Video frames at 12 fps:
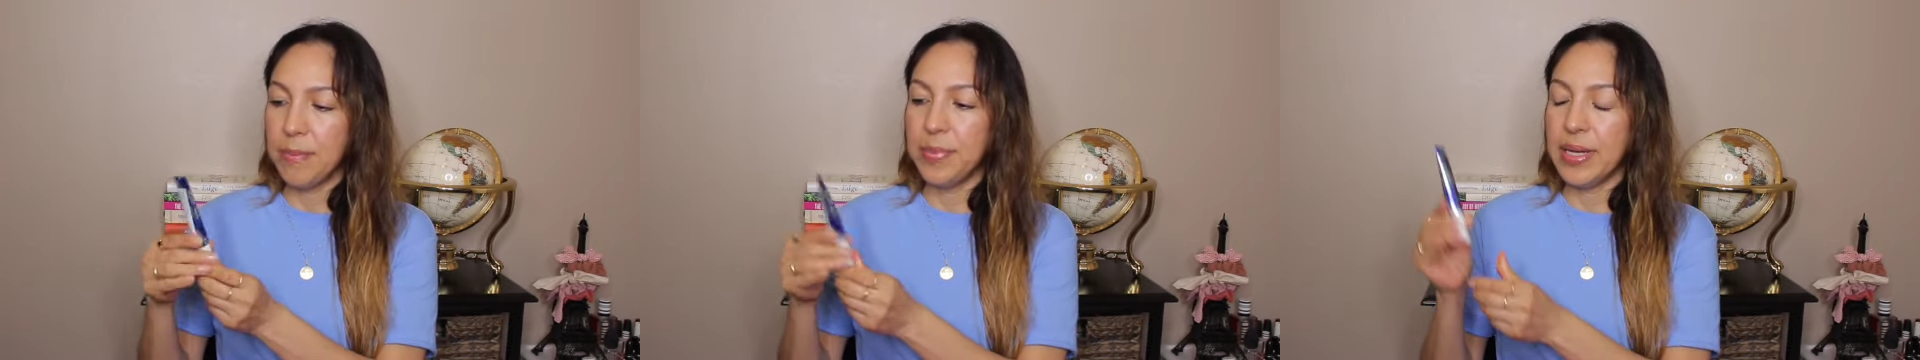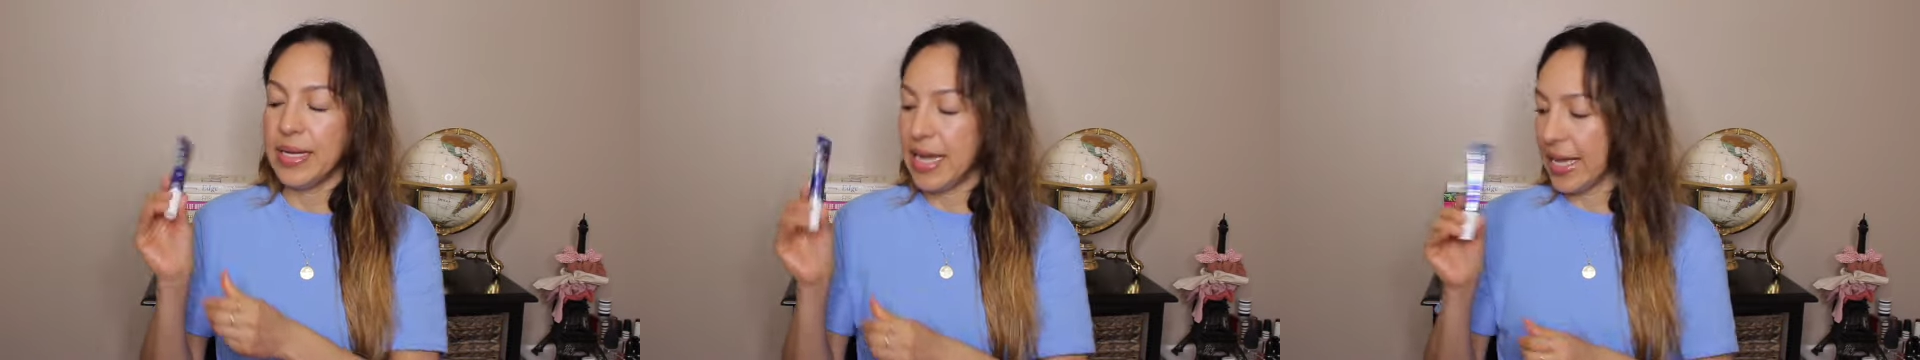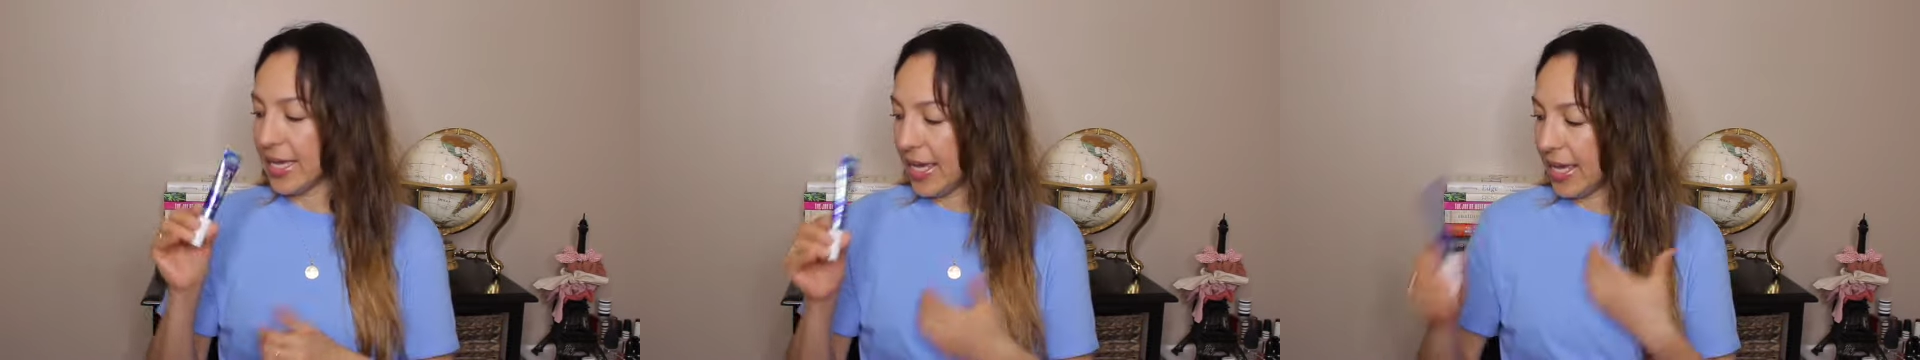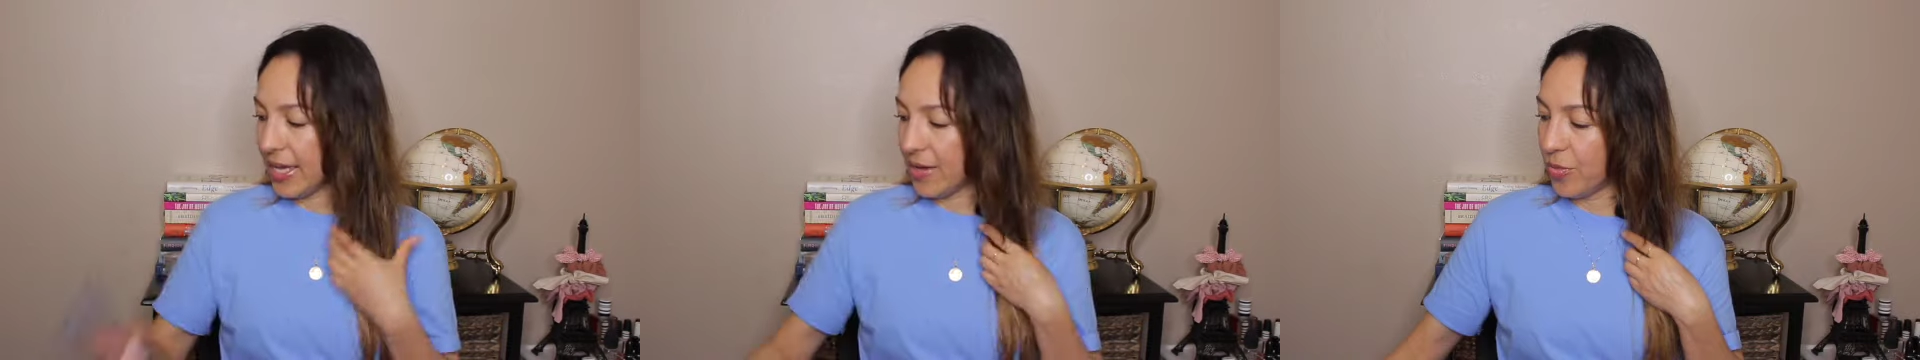but I
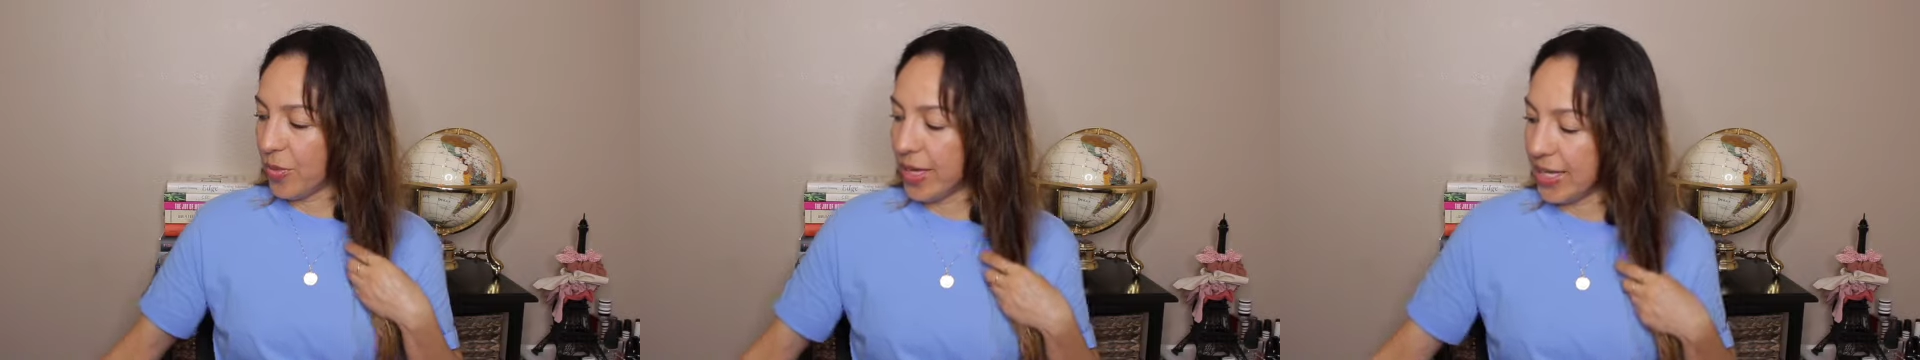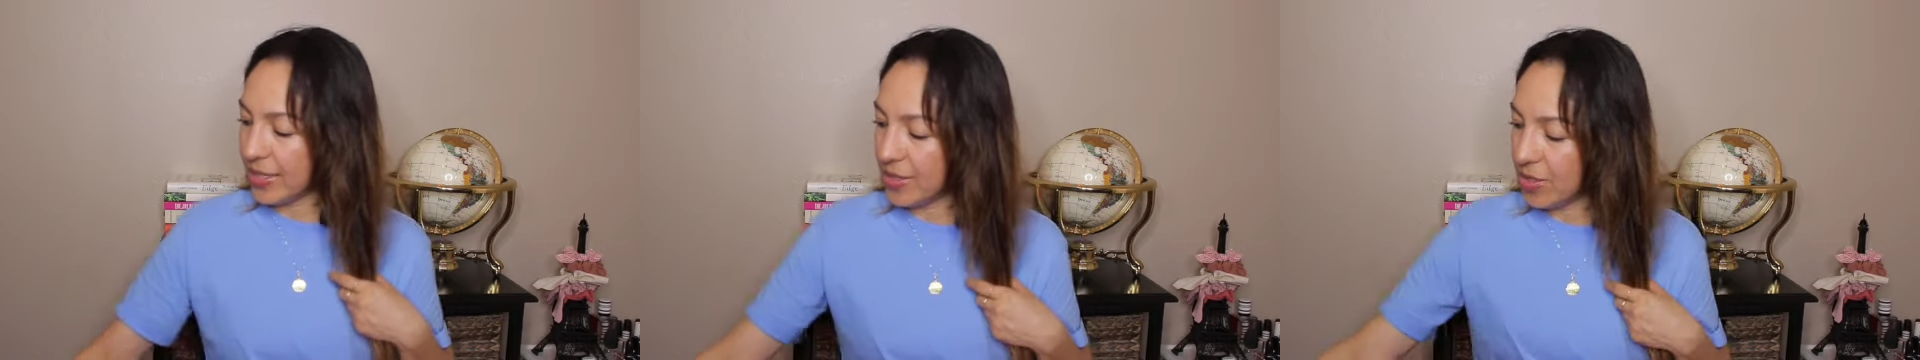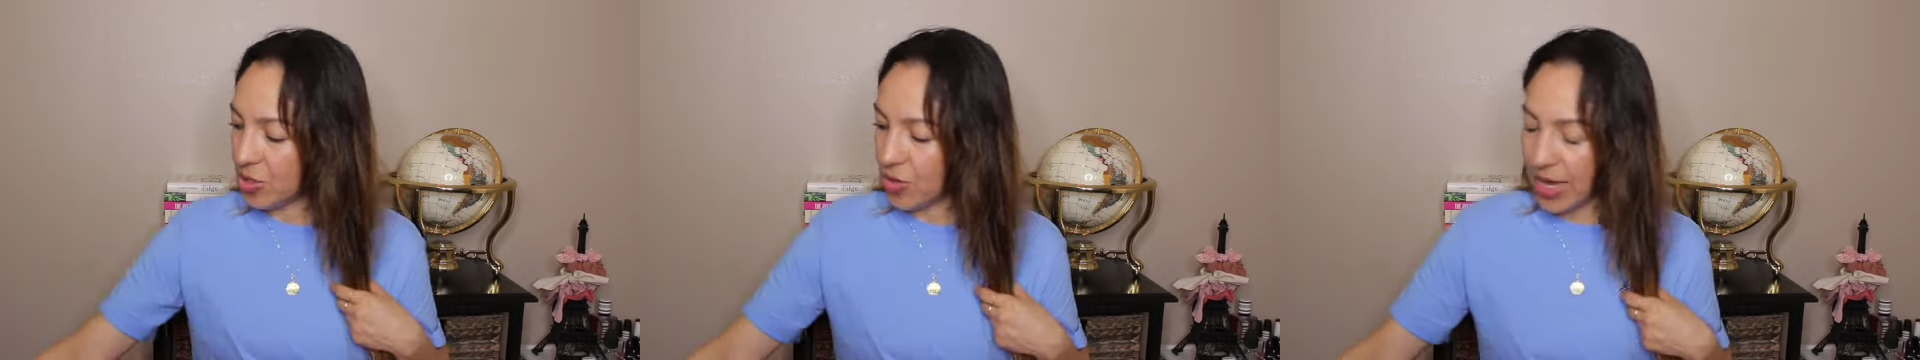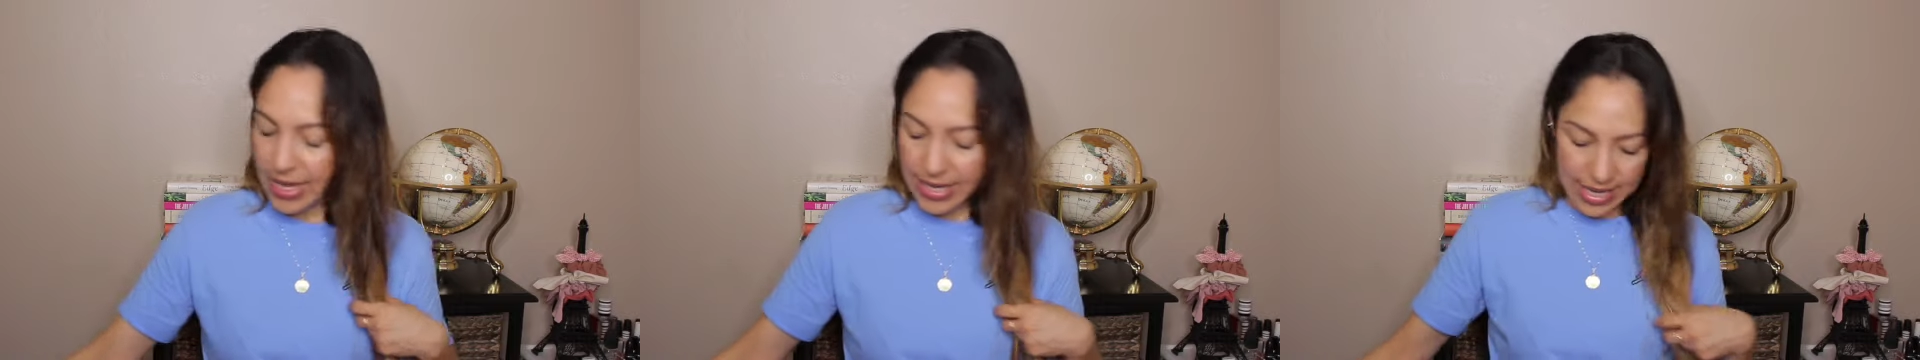can't wait to
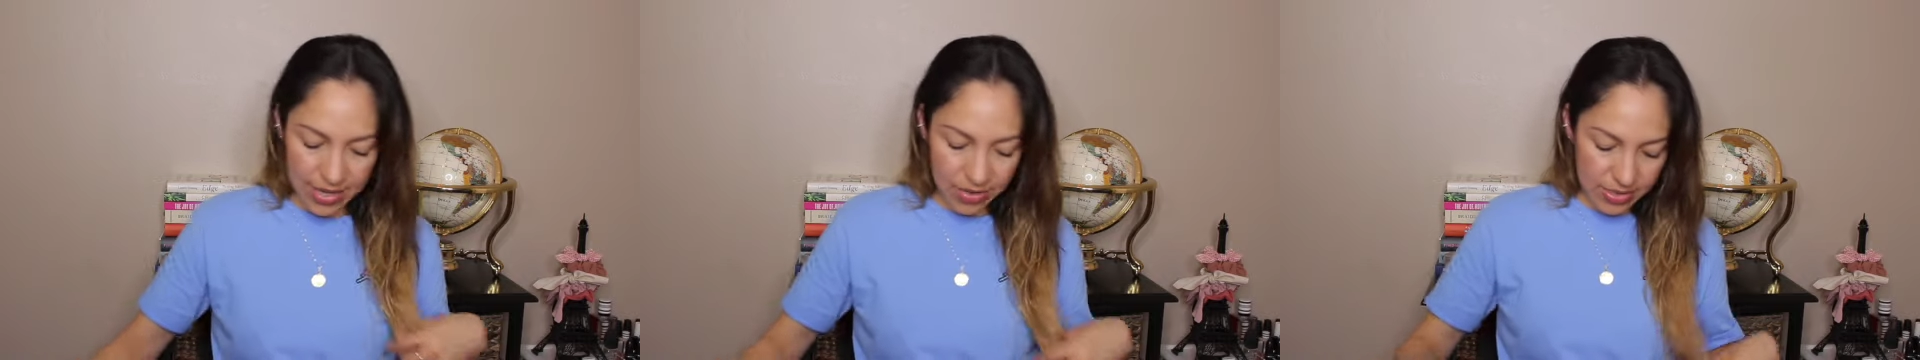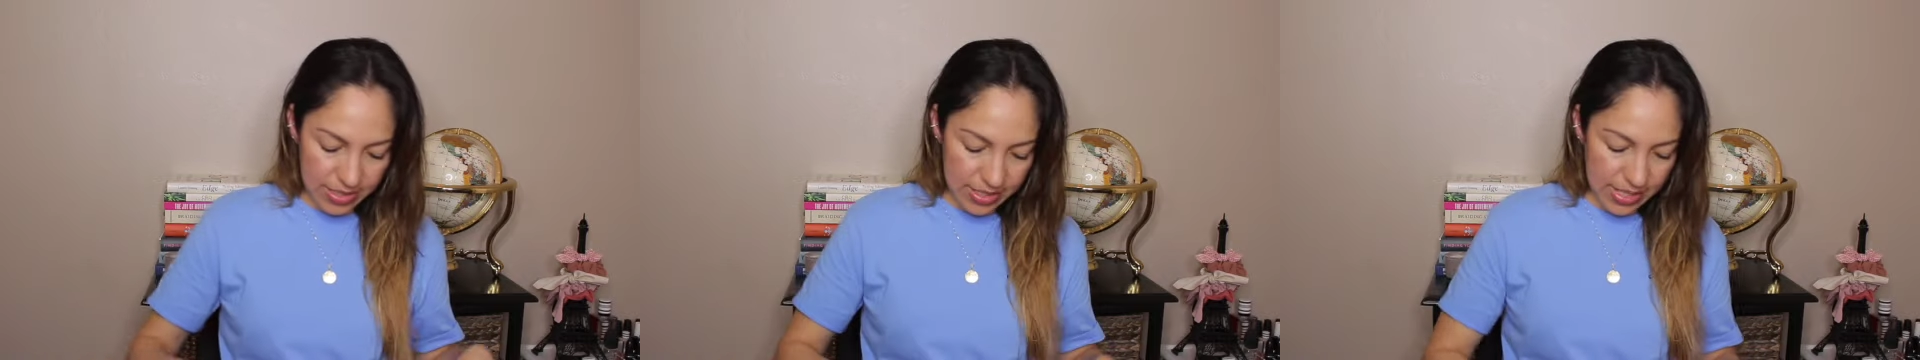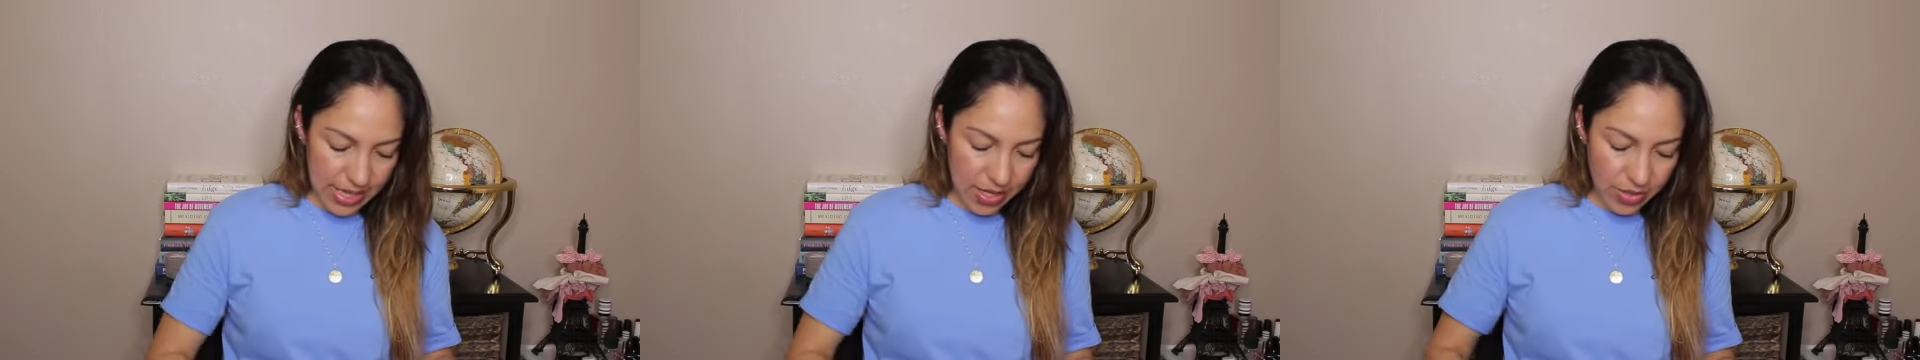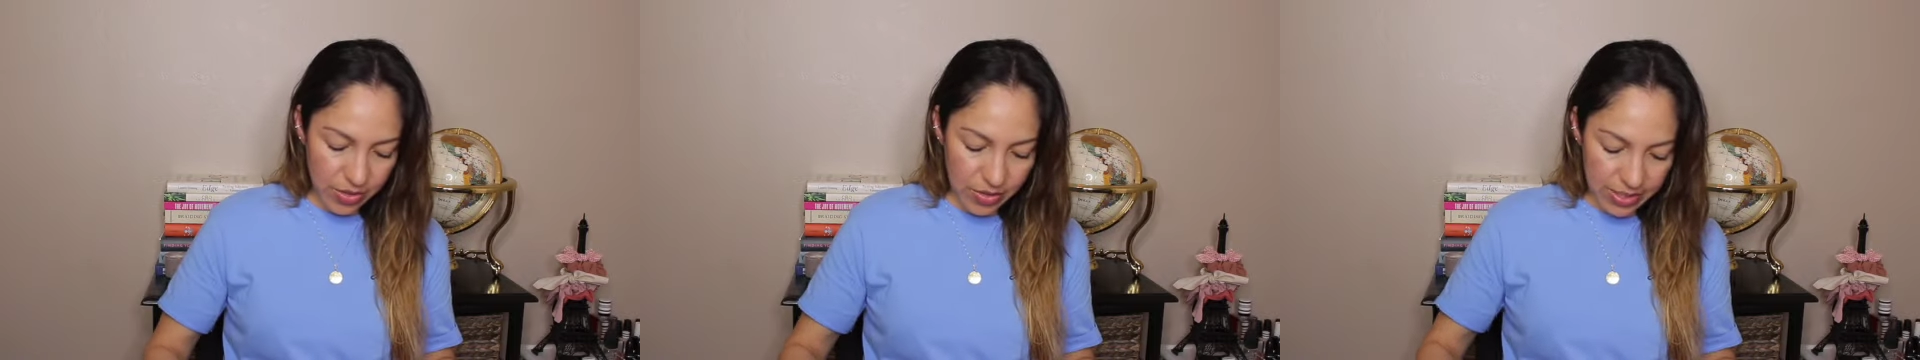try it out and see how
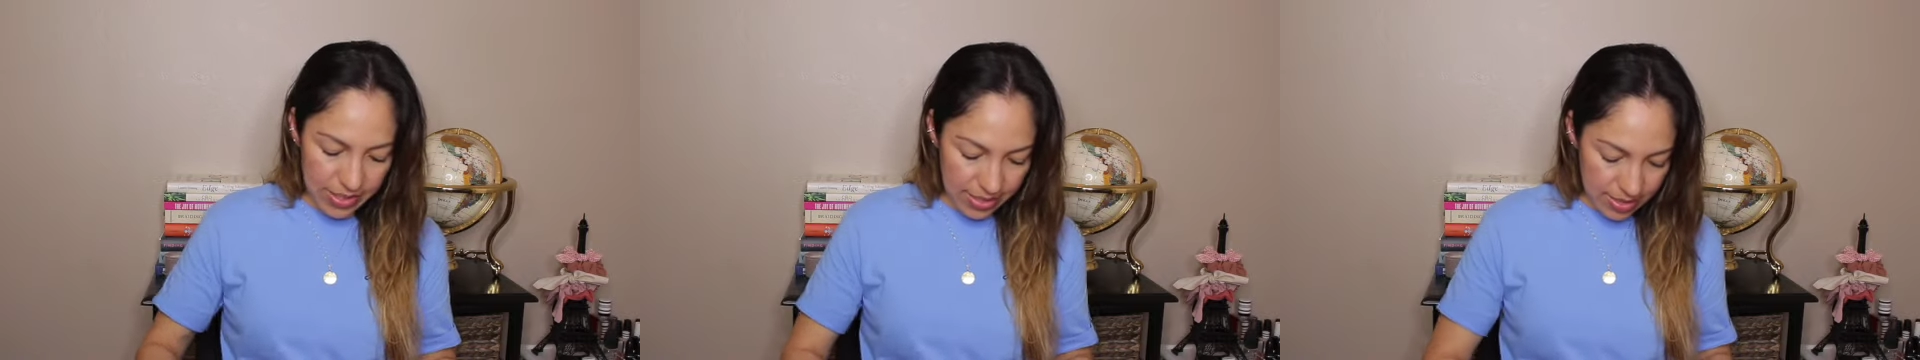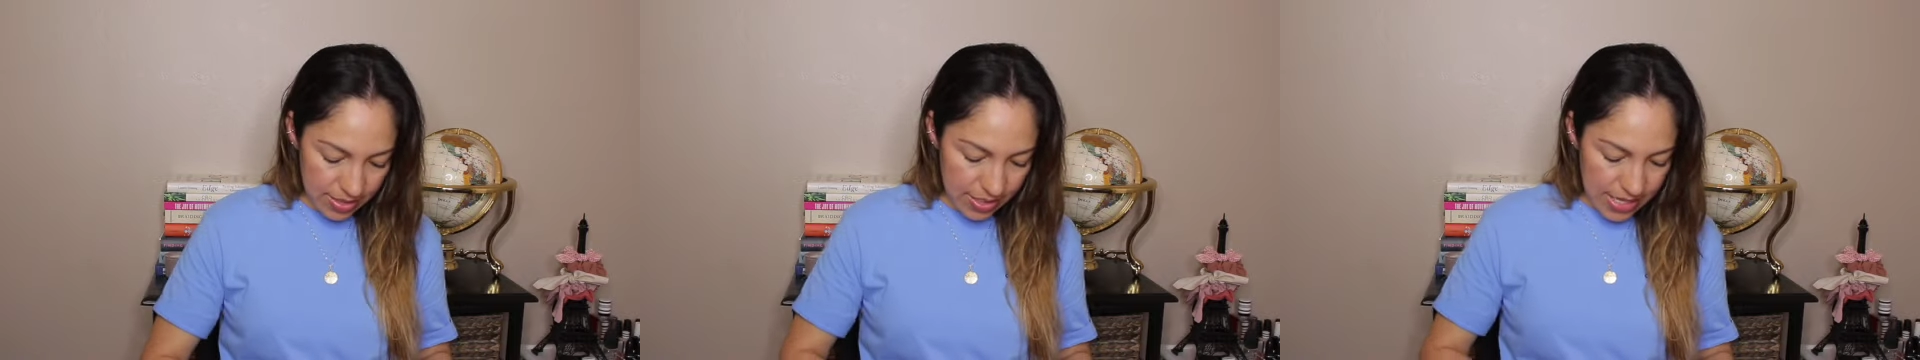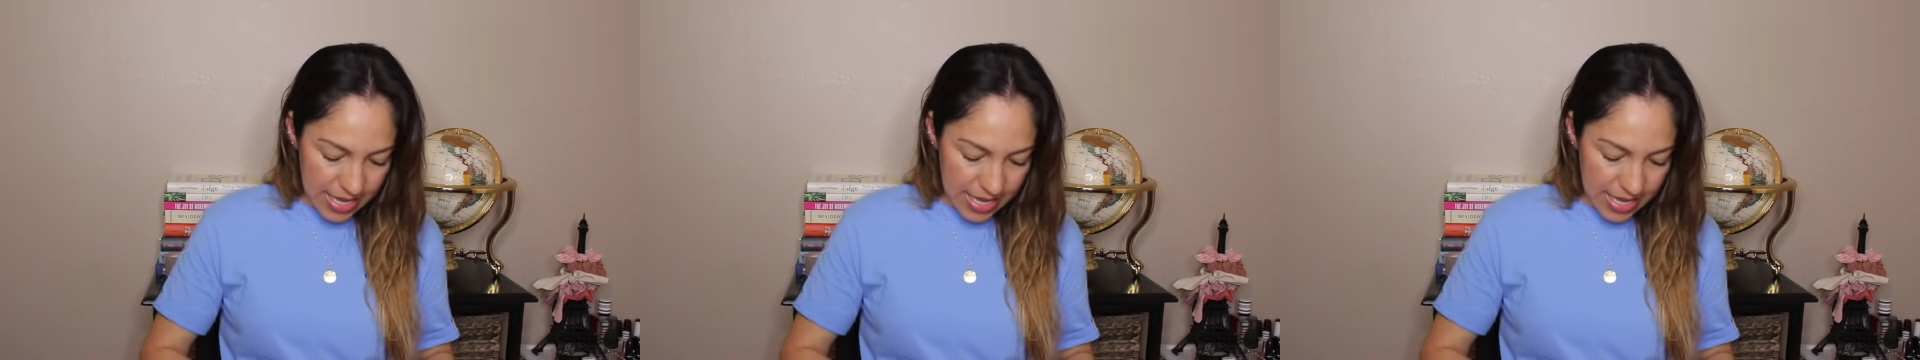good it is.